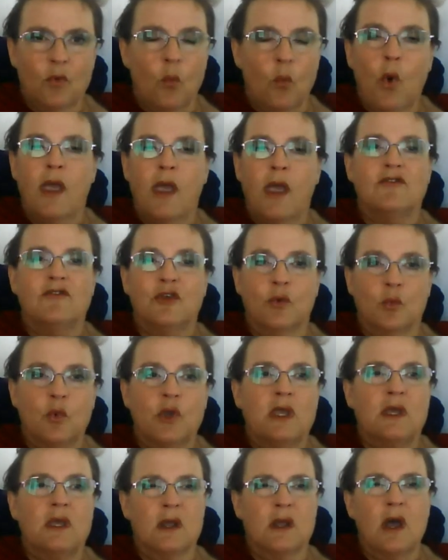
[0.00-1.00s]
ways that
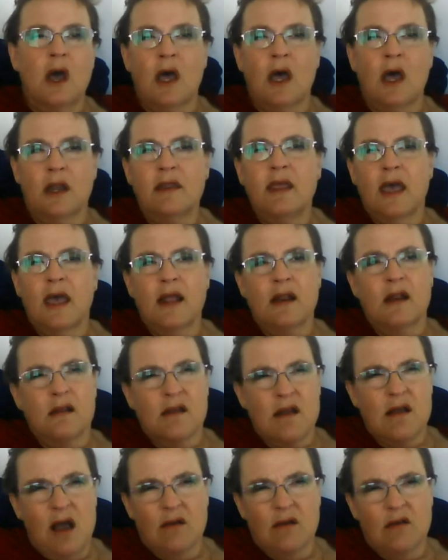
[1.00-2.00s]
we can
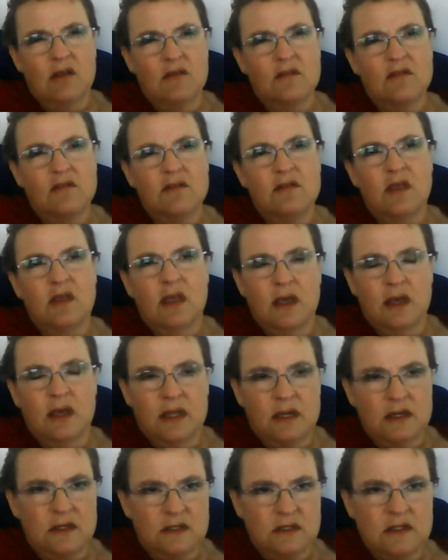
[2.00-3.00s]
contact Congress
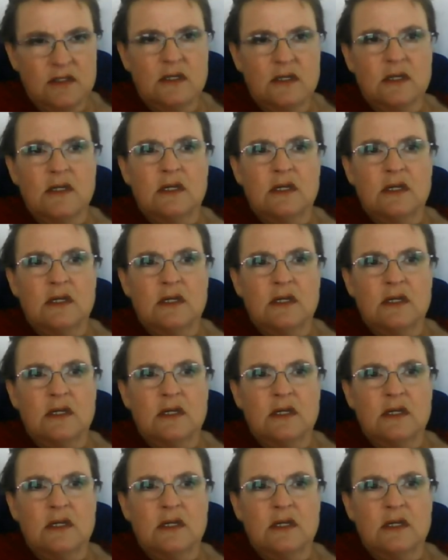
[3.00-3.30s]
and